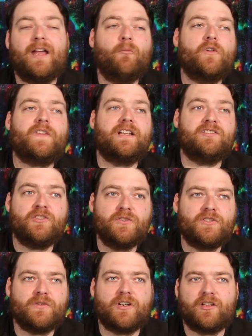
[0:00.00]
And what they
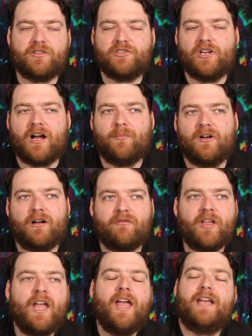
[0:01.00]
do a good job
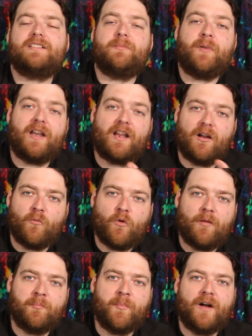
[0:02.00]
of is, depending on
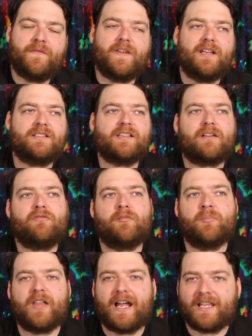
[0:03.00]
what month it is, like for
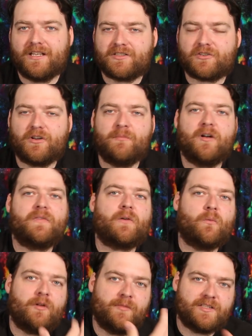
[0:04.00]
Black History Month or
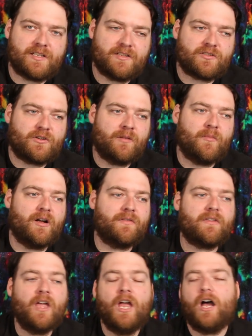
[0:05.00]
Women's History
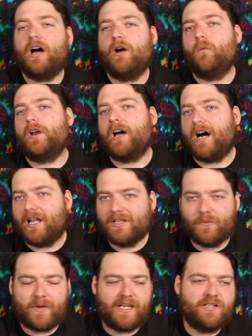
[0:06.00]
Month, when
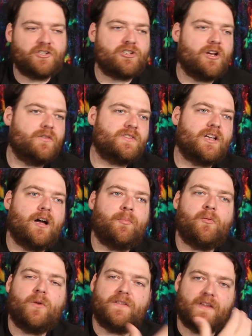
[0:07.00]
Halloween shows
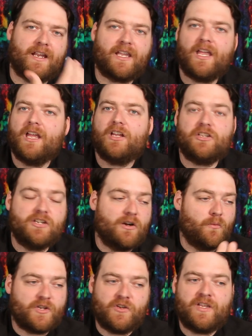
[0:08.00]
up, when like, you know,
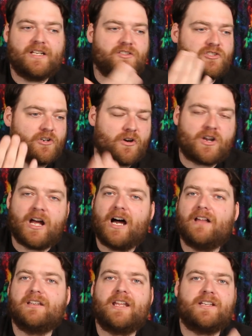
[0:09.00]
when you get certain
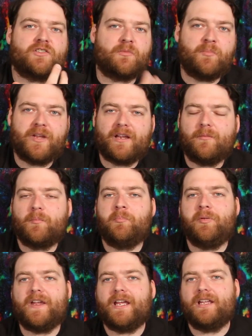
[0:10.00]
holidays or
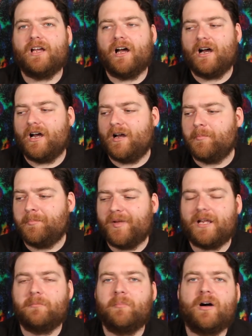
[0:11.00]

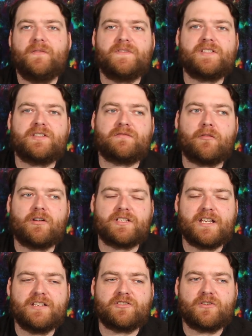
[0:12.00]
big months as far as
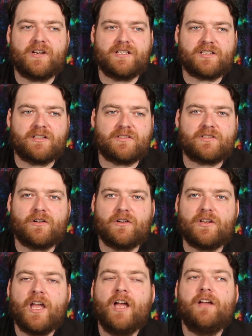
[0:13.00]
history is
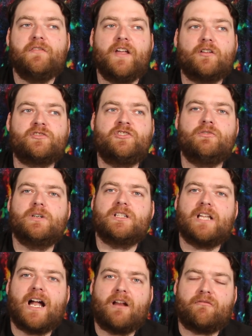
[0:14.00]
concerned, they'll do a
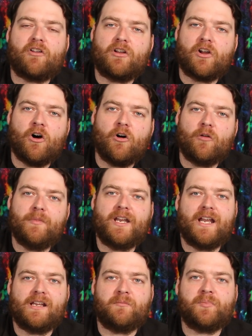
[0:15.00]
lot of
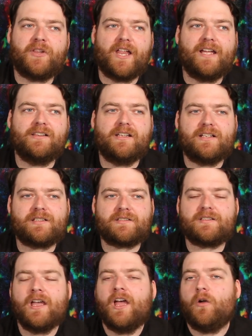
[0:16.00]
culminated
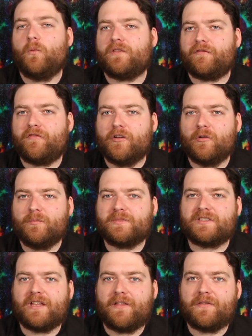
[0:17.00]
playlists with
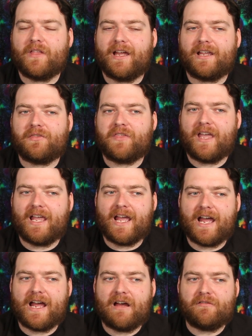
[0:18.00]
films that like they
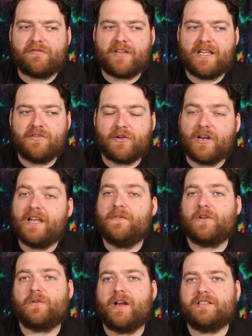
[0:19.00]
have either in
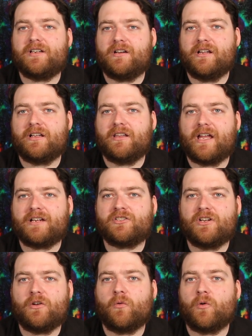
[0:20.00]
the Criterion
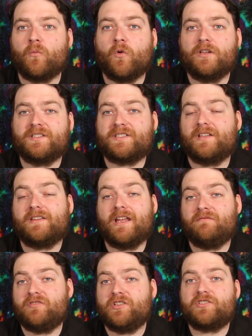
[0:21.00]
Collection or ones that
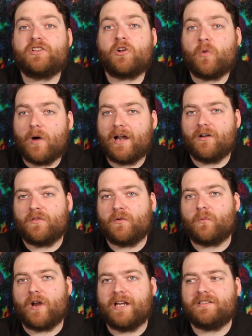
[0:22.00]
they've just acquired the
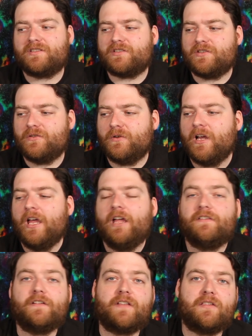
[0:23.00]
rights to
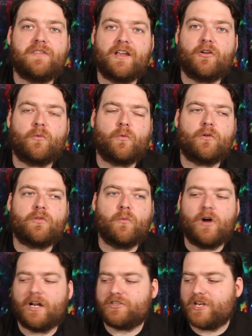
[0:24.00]
that they think are worth
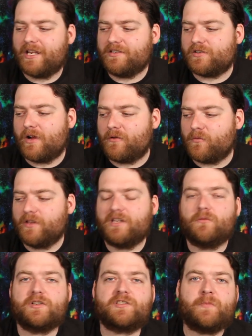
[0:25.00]
watching. And so I
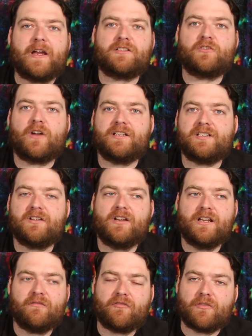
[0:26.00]
really respect
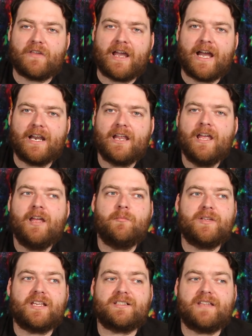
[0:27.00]
Criterion for that,
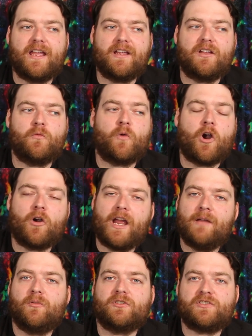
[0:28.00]
because they are
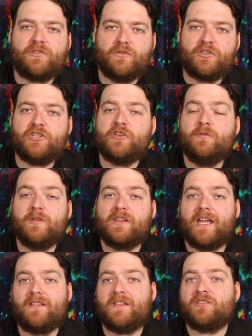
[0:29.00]
able to
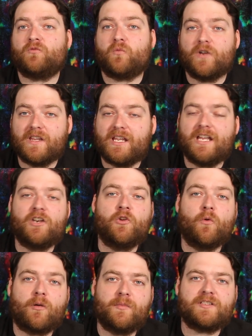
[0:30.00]
accumulate these really
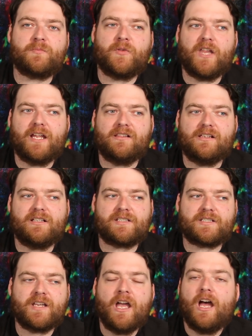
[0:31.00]
enormous playlists